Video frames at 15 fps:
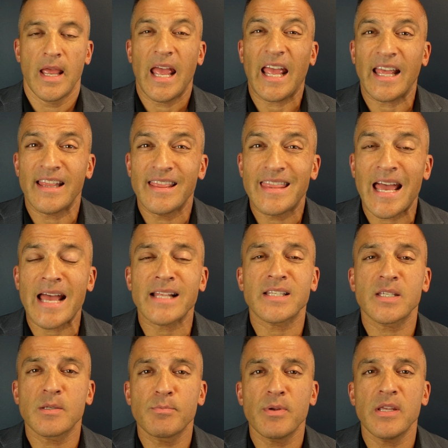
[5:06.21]
And that
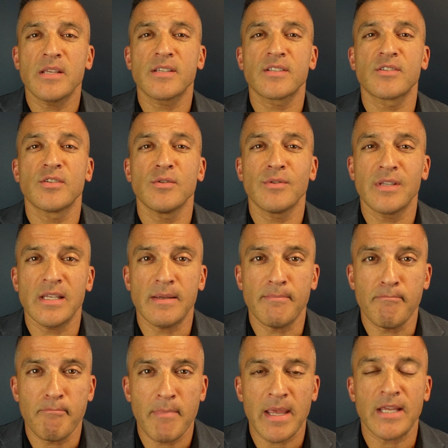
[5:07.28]
speaks to the
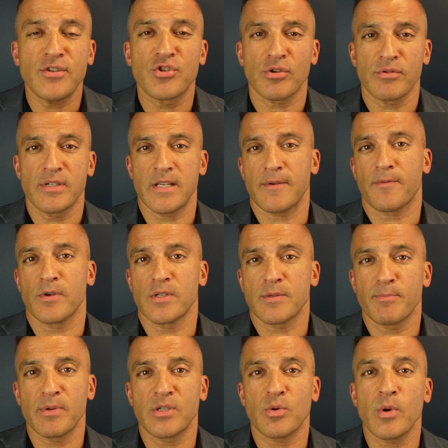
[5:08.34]
major difference
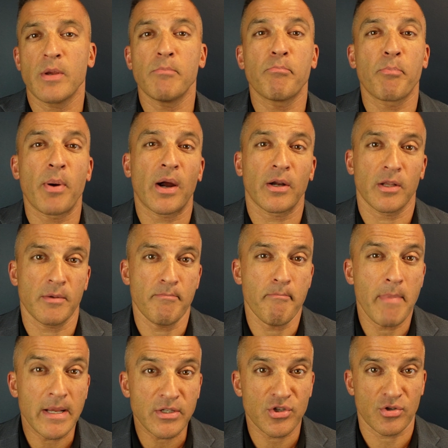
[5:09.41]
between
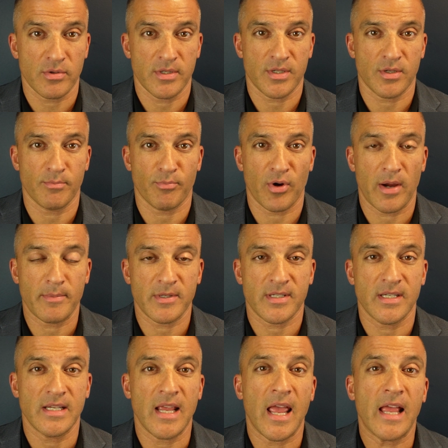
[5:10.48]
parliamentary
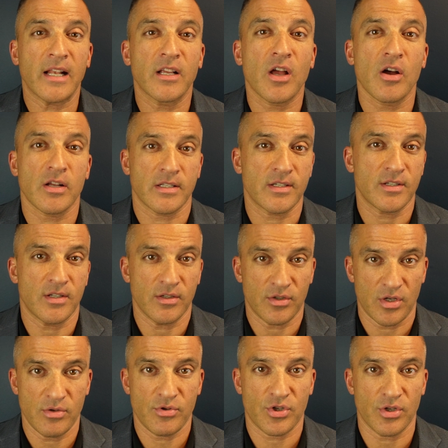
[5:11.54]
supremacy and
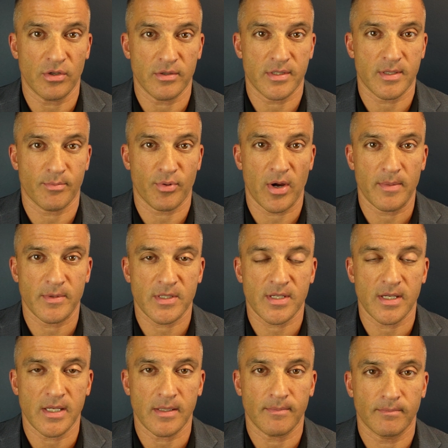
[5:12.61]
constitutional
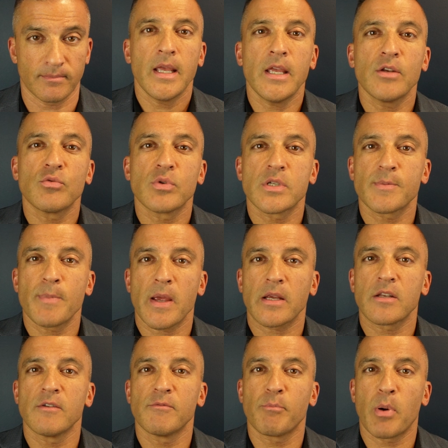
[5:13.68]
supremacy. In
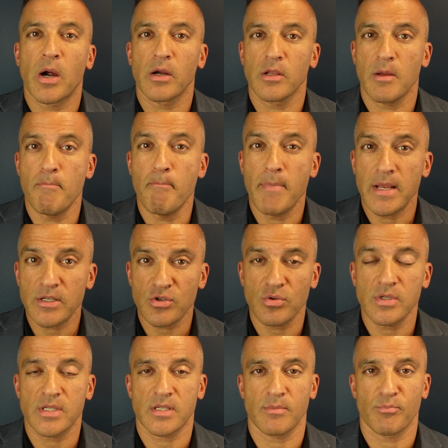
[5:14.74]
respect of
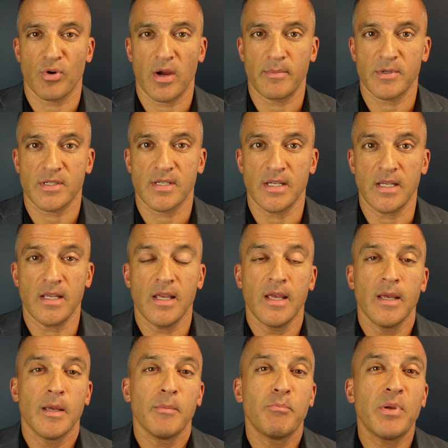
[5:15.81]
parliamentary supremacy,
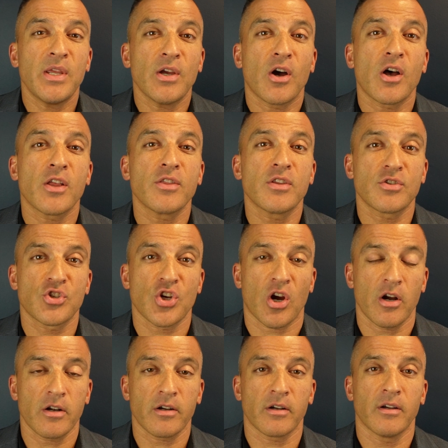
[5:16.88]
beyond the
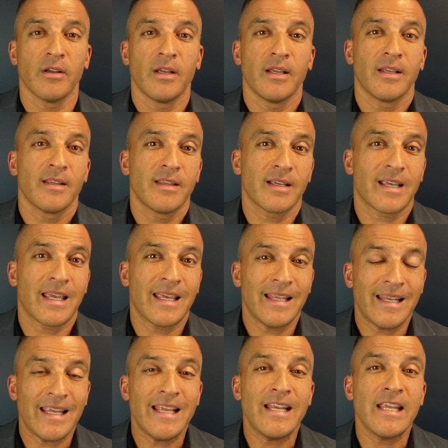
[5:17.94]
Charter, the
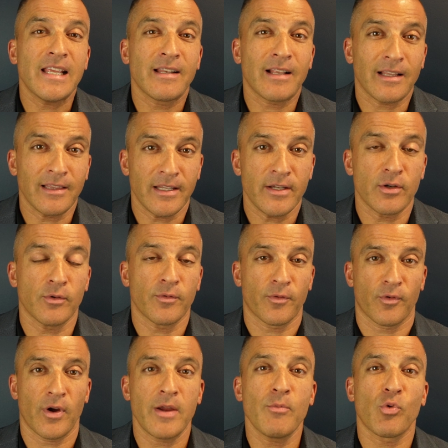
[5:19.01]
Canadian legal
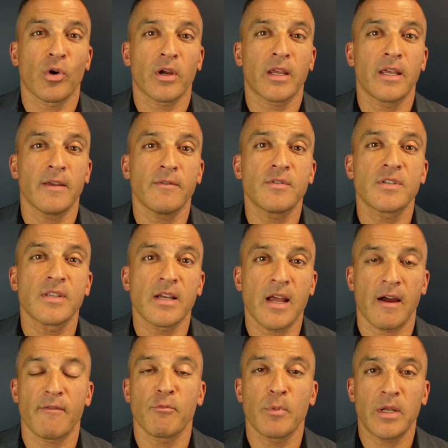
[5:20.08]
framework gives the
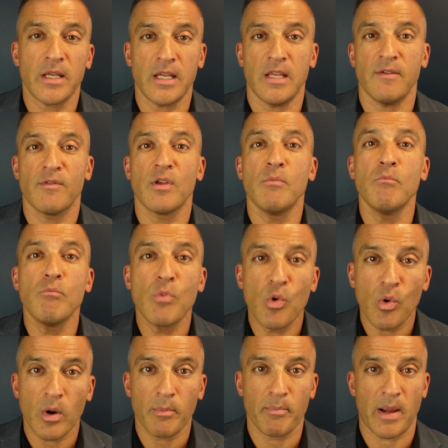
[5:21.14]
government even
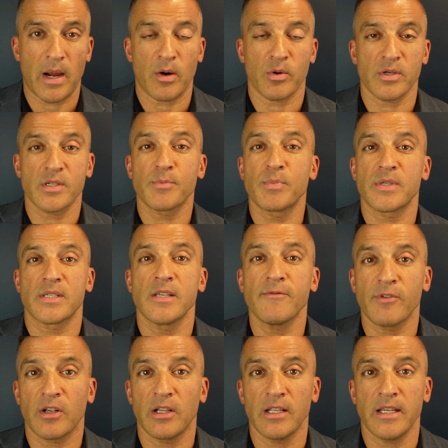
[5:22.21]
more power,
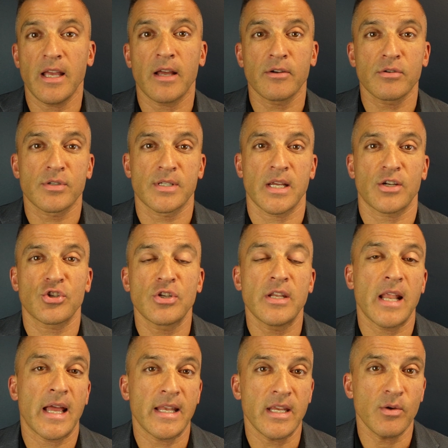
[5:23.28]
specifically under Section
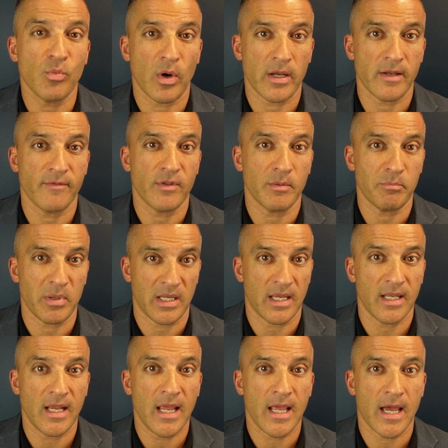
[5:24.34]
91 of the
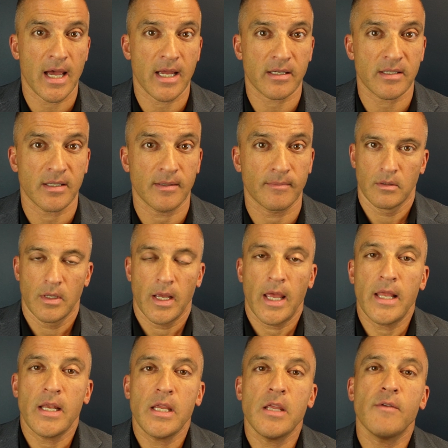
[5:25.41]
BNA Act.
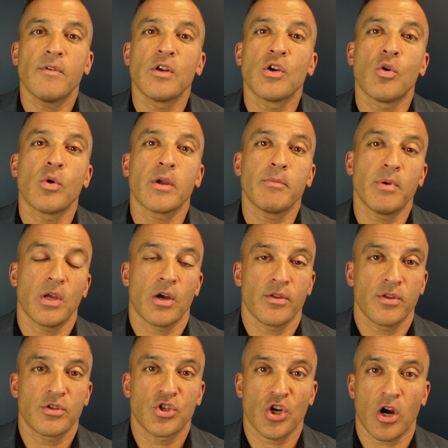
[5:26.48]
And even going beyond
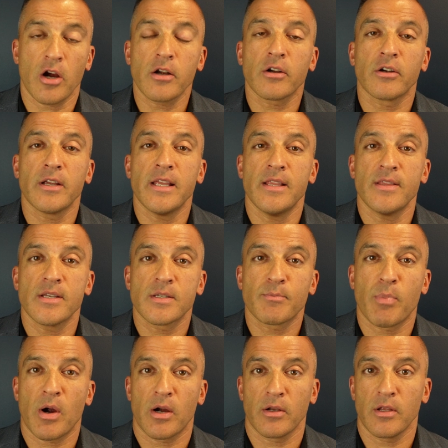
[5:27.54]
the Charter in this
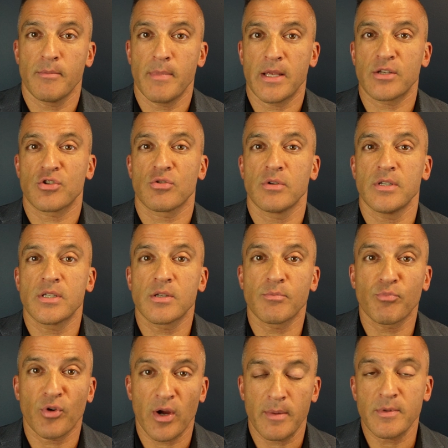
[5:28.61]
parliamentary
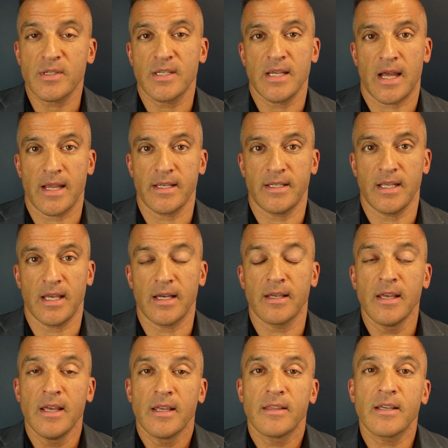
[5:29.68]
supremacy idea,
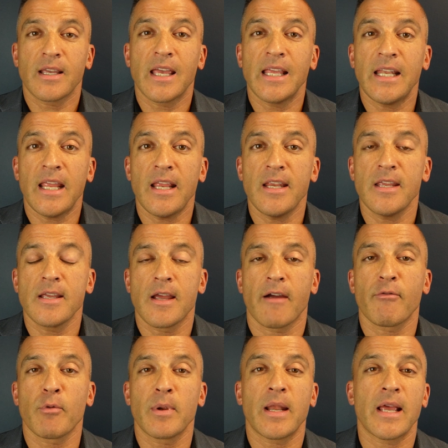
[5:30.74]
the Canadian
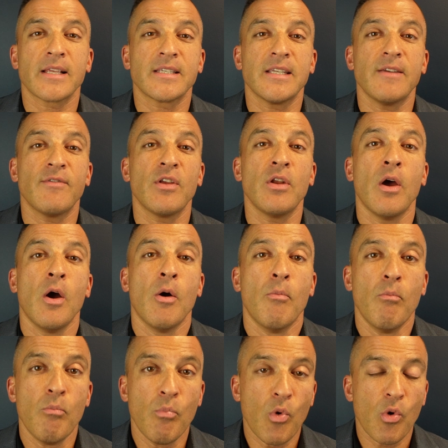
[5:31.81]
government has even
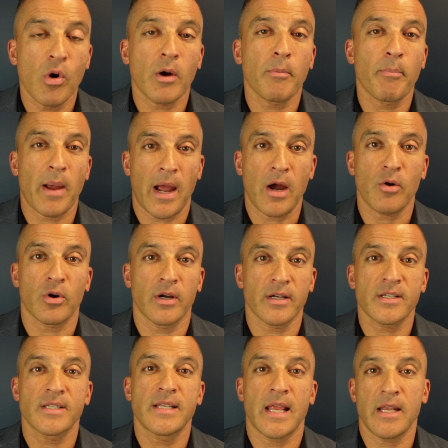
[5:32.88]
more power
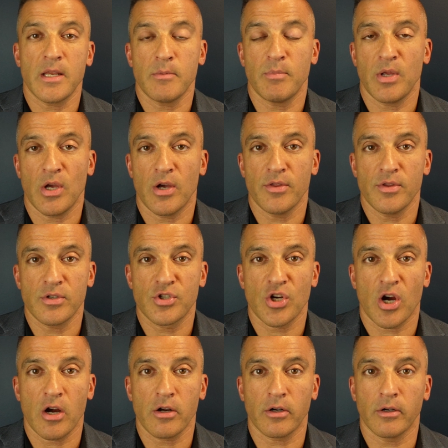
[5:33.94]
extending beyond the
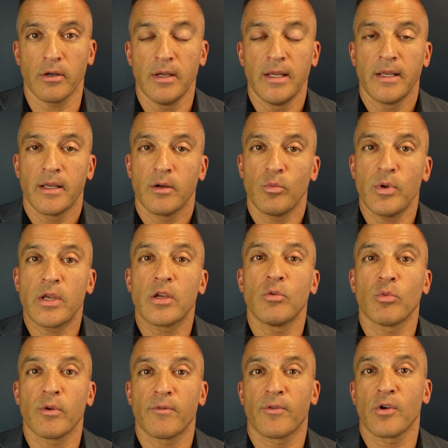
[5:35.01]
Charter. We can
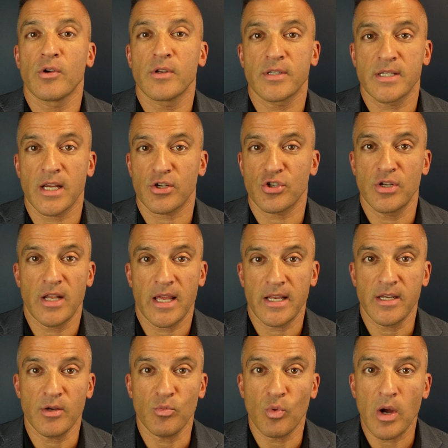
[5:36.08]
refer to Section
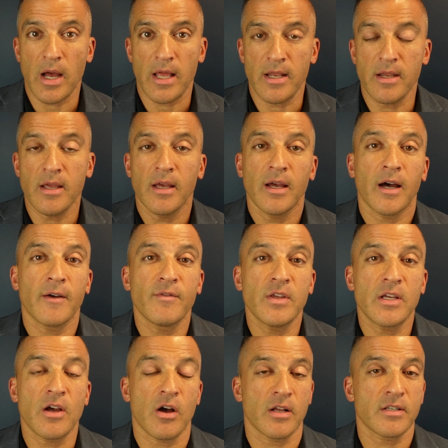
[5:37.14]
91 of
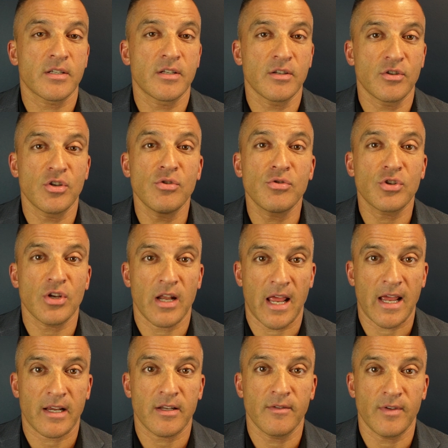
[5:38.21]
the Constitution
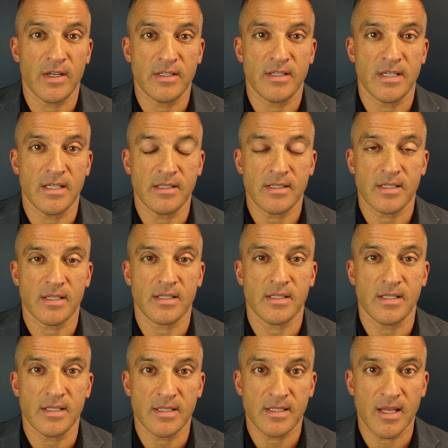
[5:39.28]
Act of
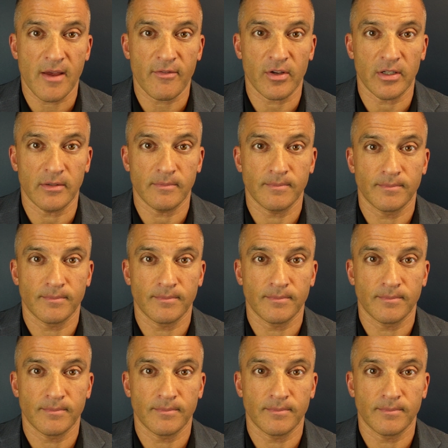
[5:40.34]
1867.